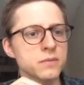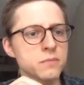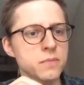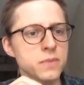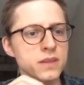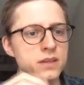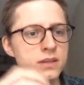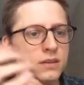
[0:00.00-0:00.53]

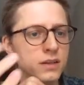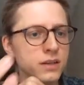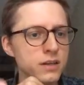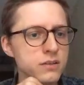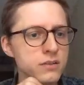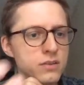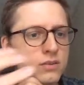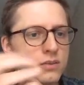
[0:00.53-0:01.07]
In
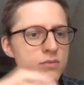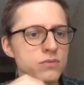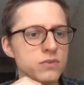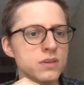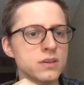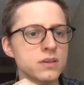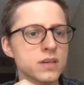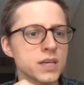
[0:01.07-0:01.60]
cart,
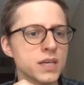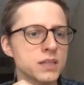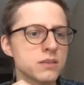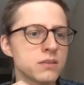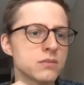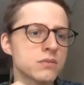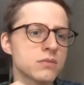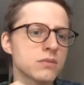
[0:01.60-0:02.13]
we added